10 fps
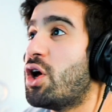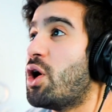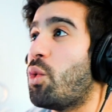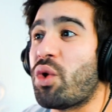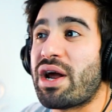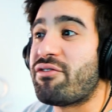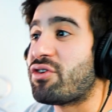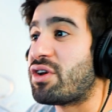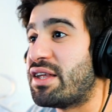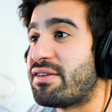wherever
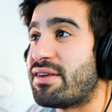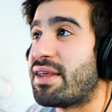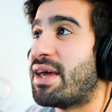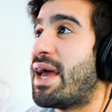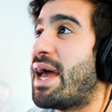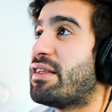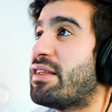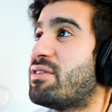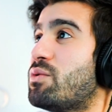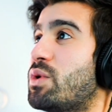you listen. And let's
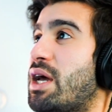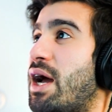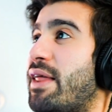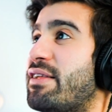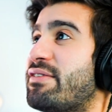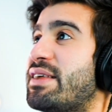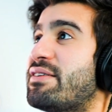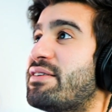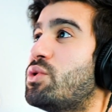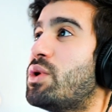see what we got. This
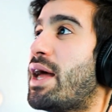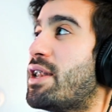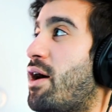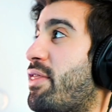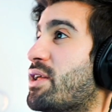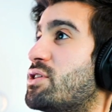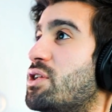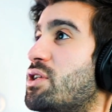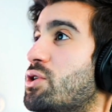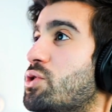is You Got Nothing to
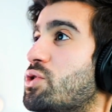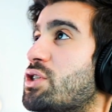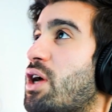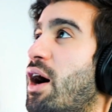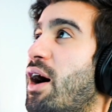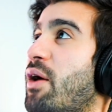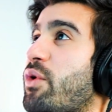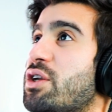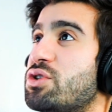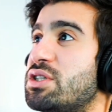Lose. Uh, we're
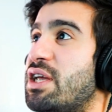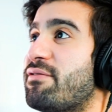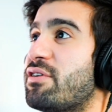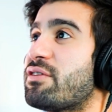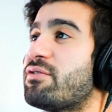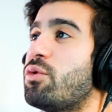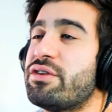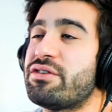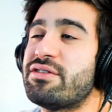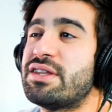going to do the Netflix. Well,
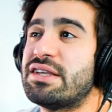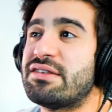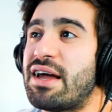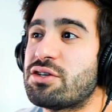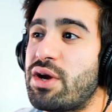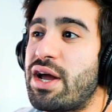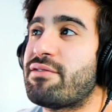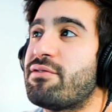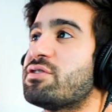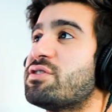this is the soundtrack
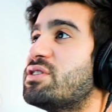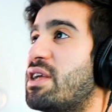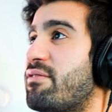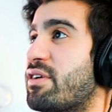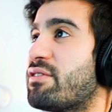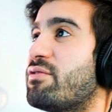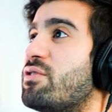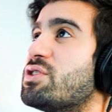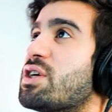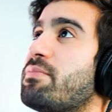versus Netflix
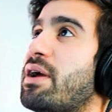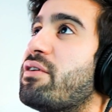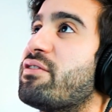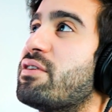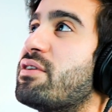version comparison.